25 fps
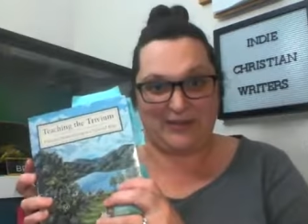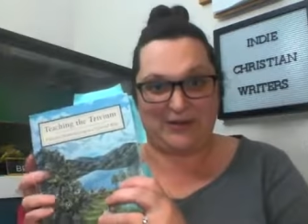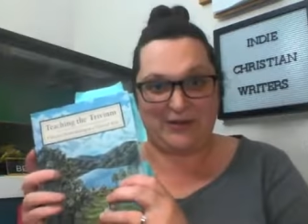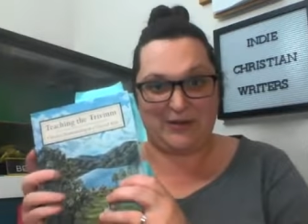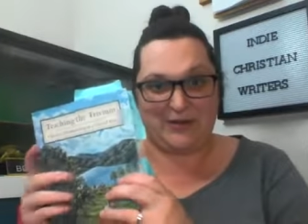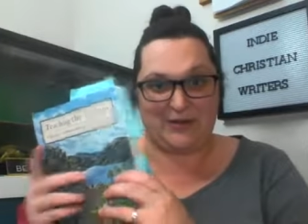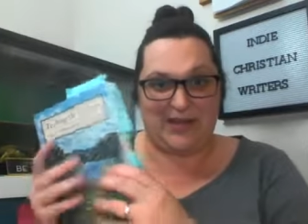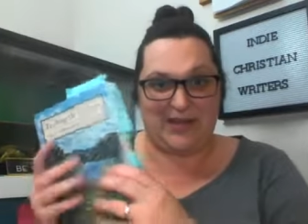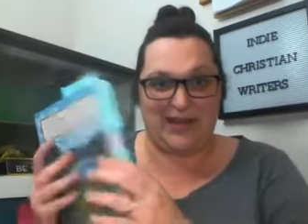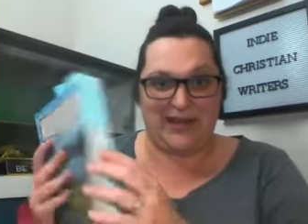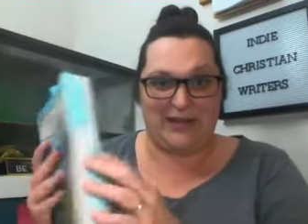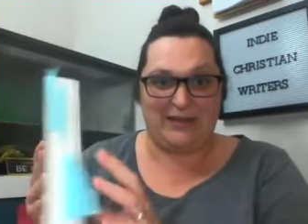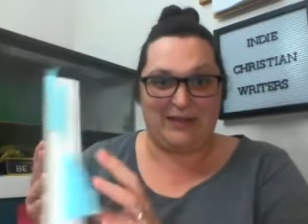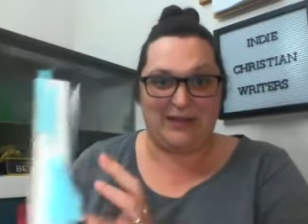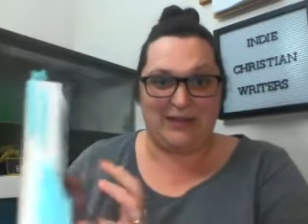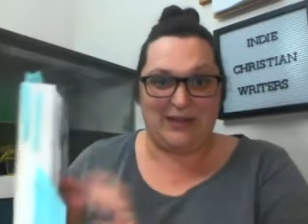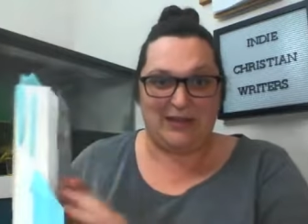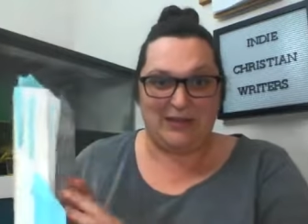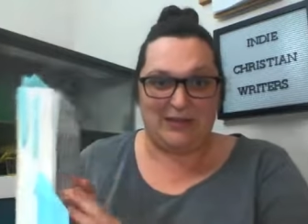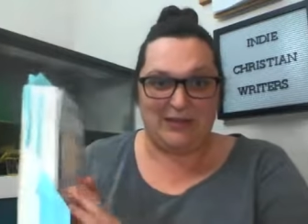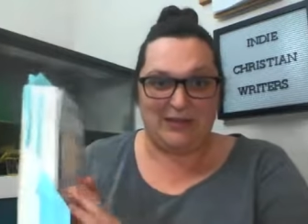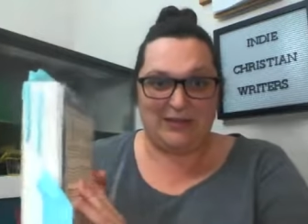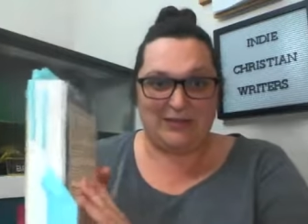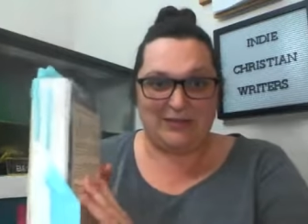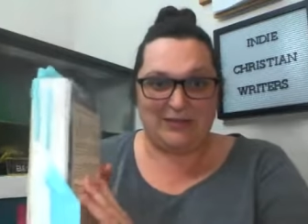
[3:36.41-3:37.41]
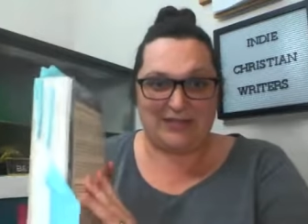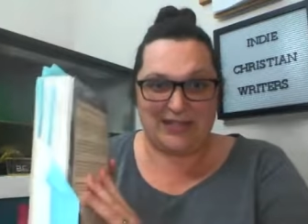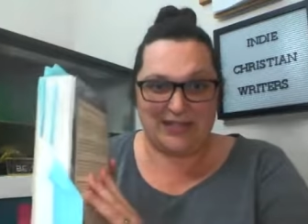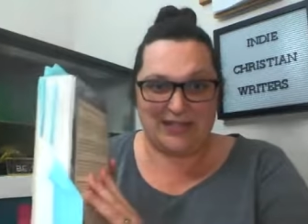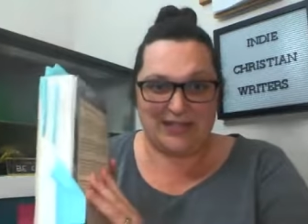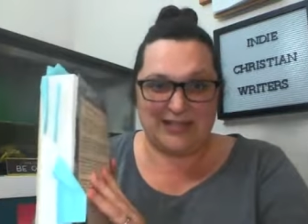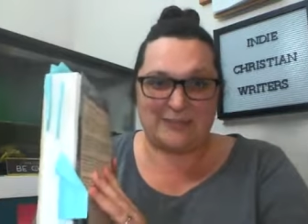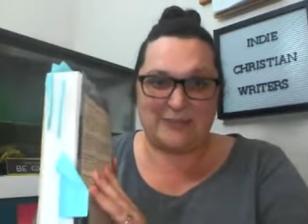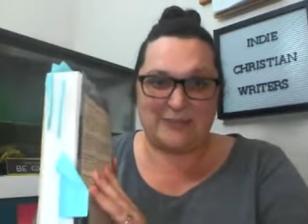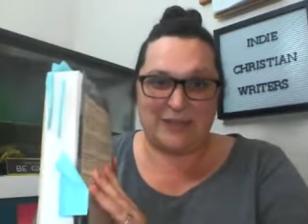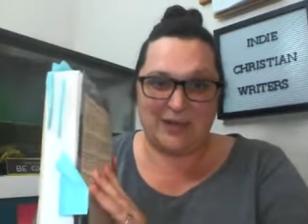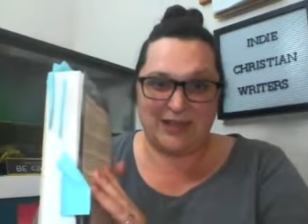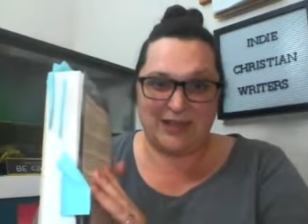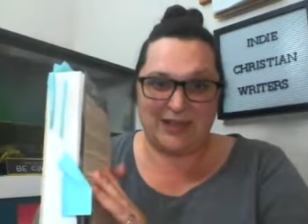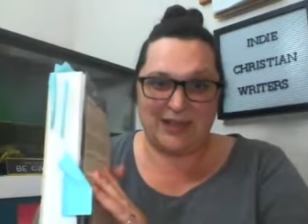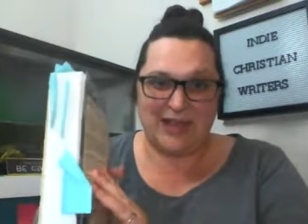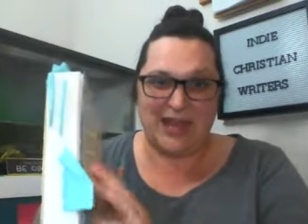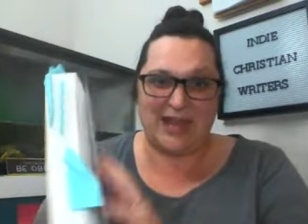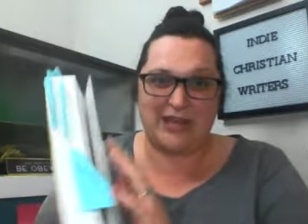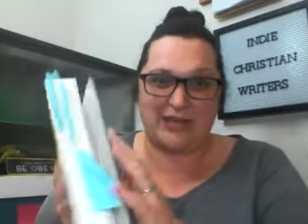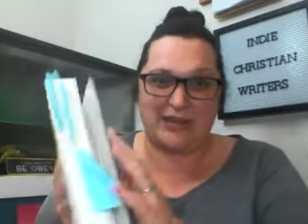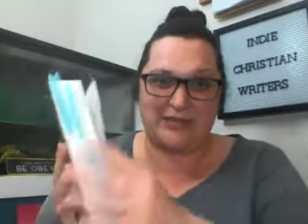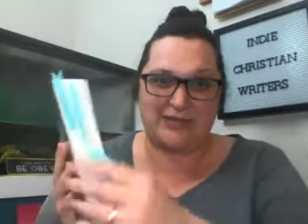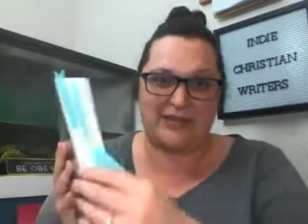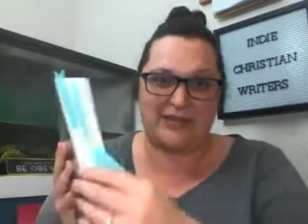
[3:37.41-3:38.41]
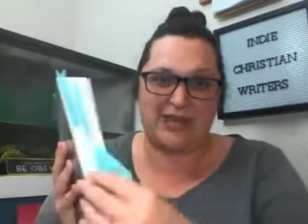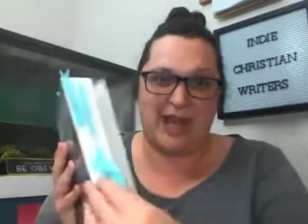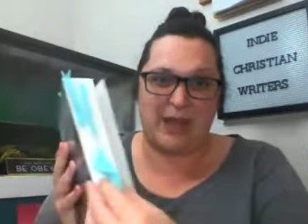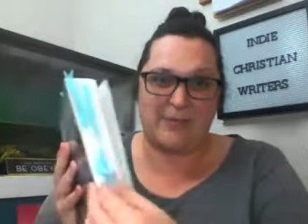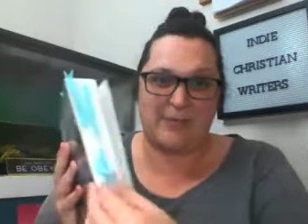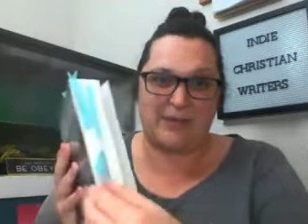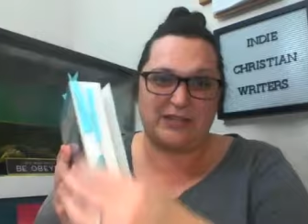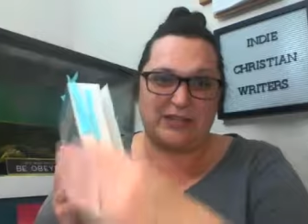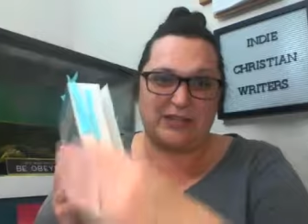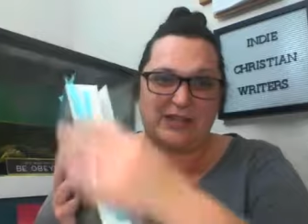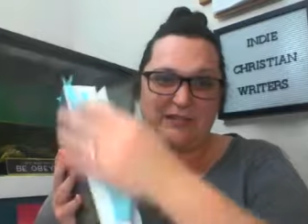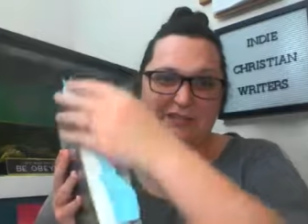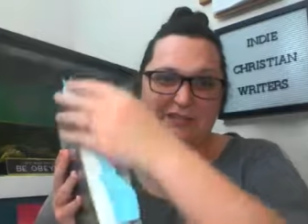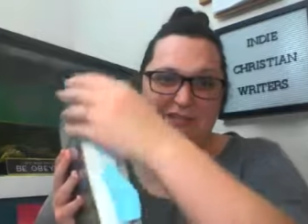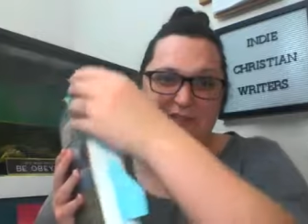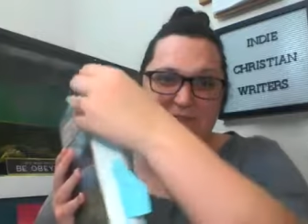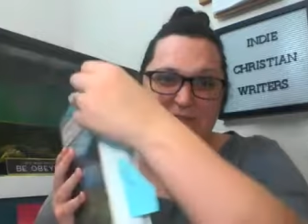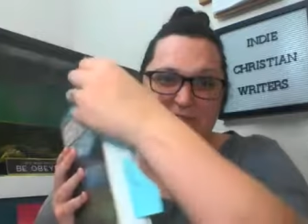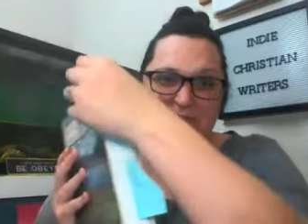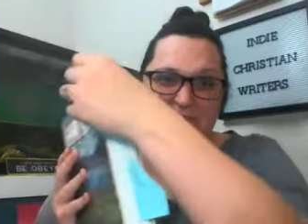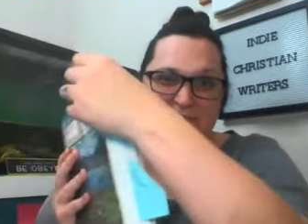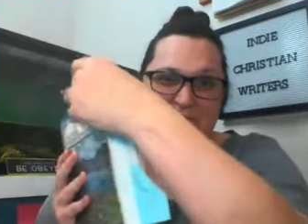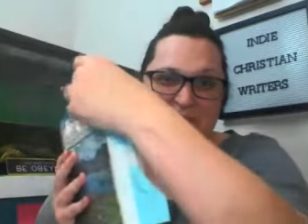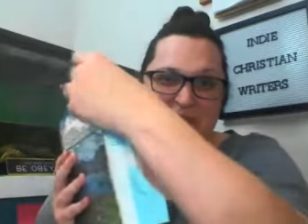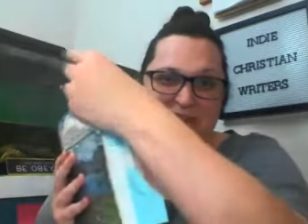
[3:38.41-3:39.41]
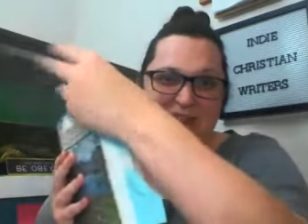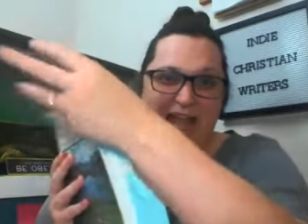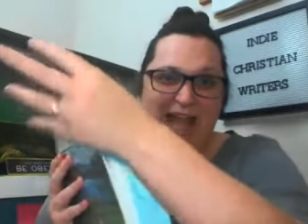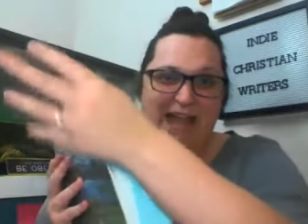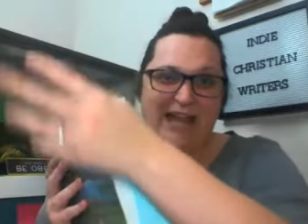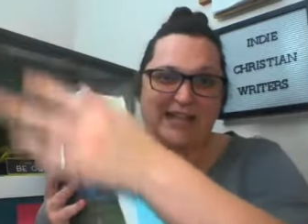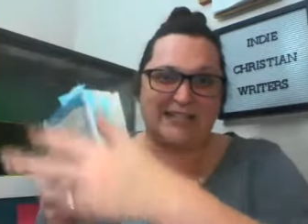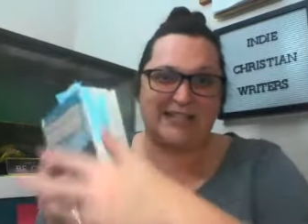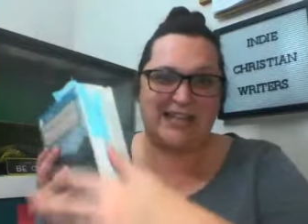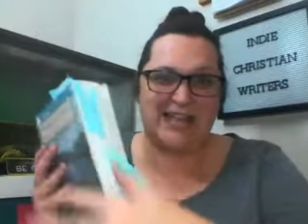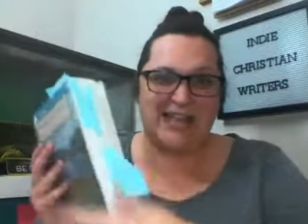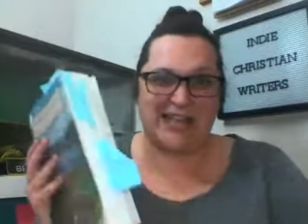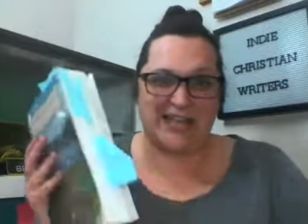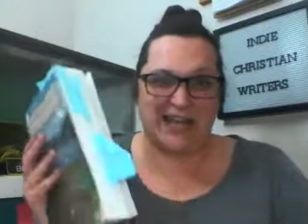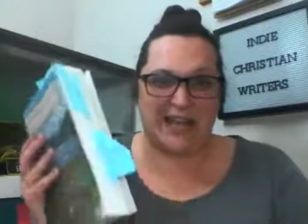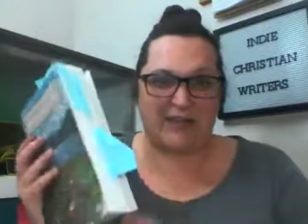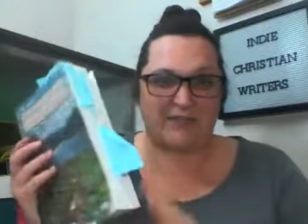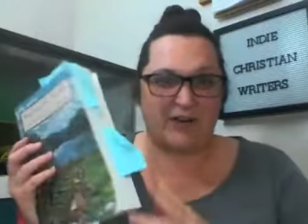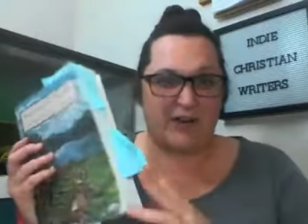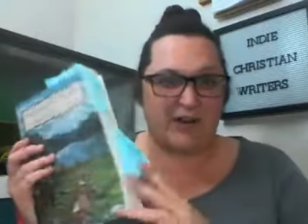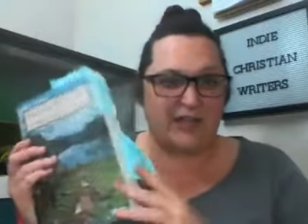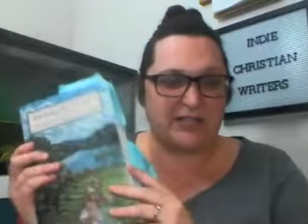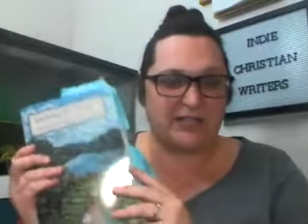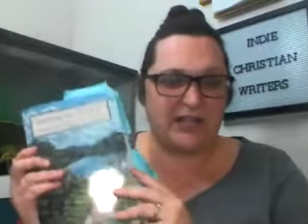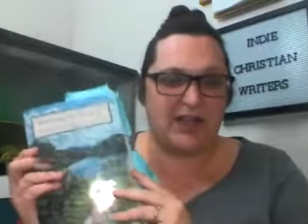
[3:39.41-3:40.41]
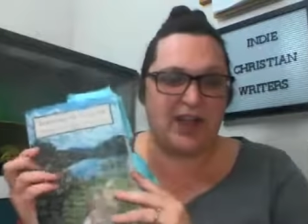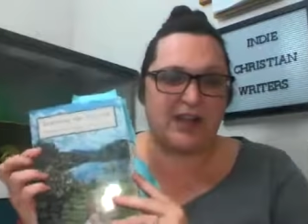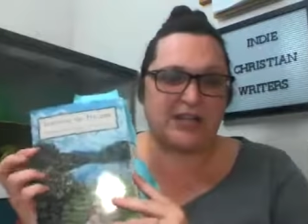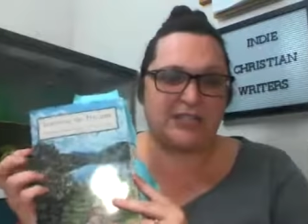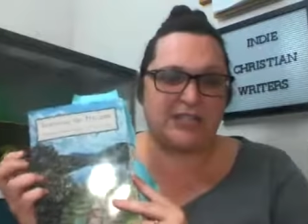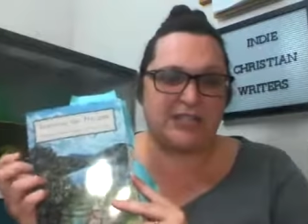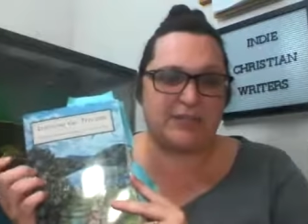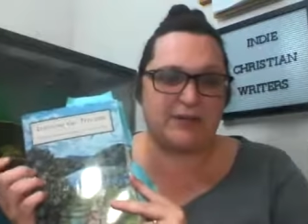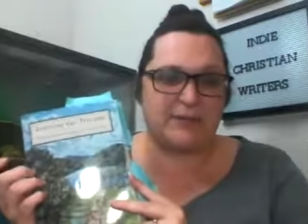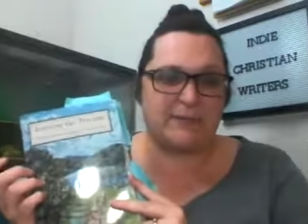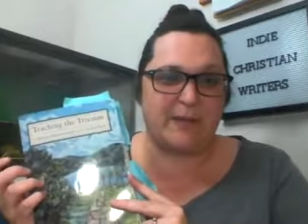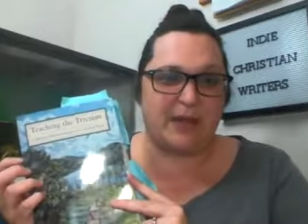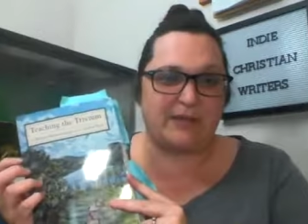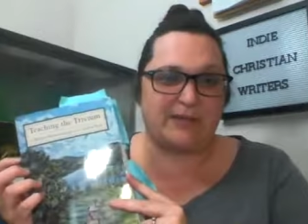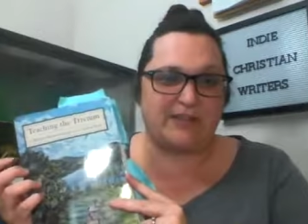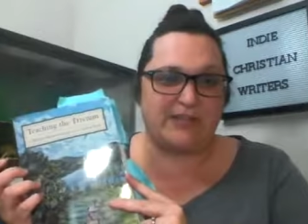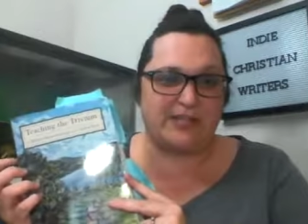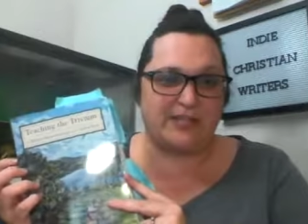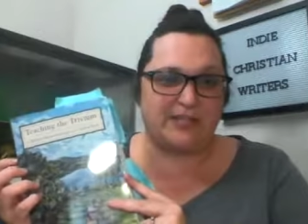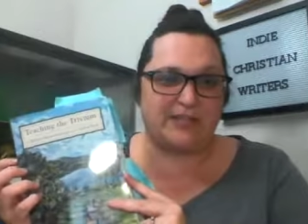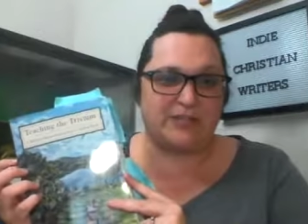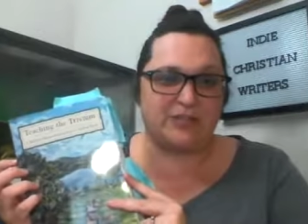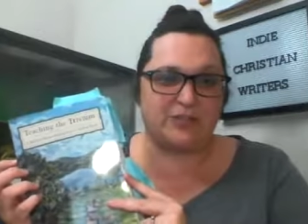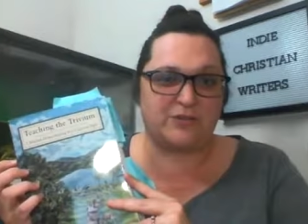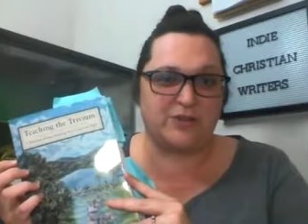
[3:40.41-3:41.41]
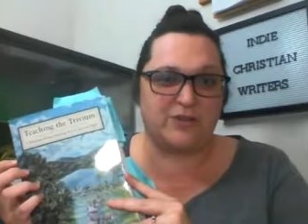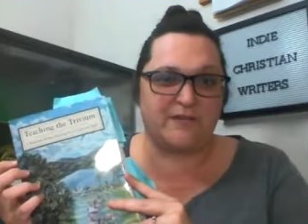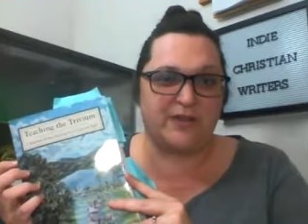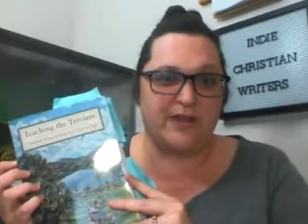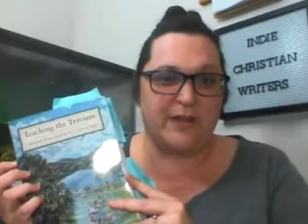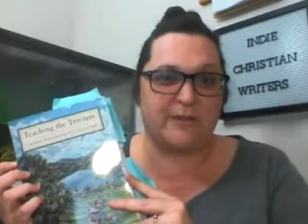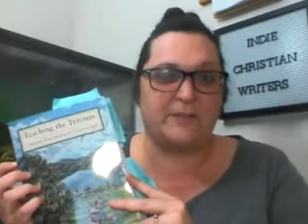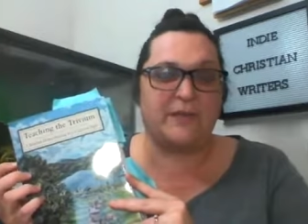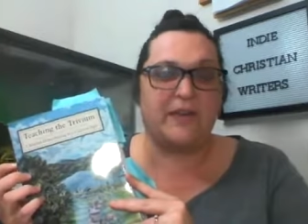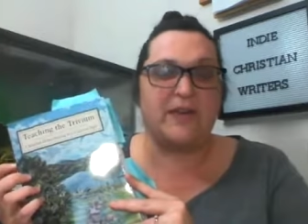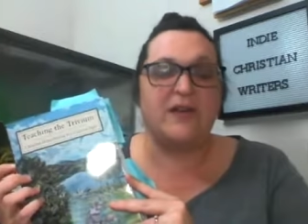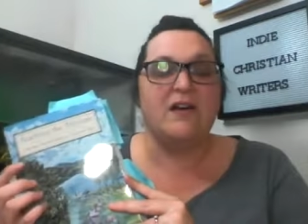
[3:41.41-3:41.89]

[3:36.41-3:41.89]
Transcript: Okay, you see this book and you see how much I've tagged it, and I've already talked to you about teaching the trivium